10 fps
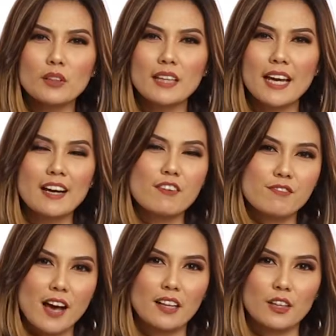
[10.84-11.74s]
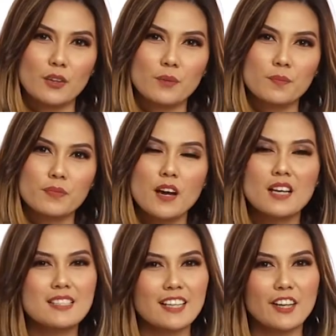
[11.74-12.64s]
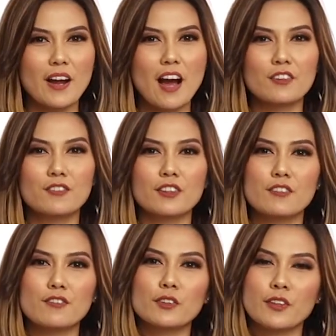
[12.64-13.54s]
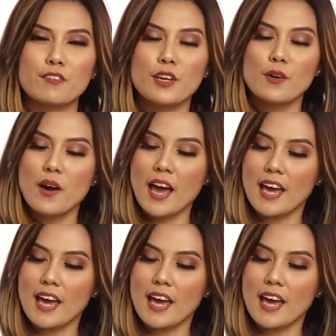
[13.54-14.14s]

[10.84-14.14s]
more like value? Stick around for the full review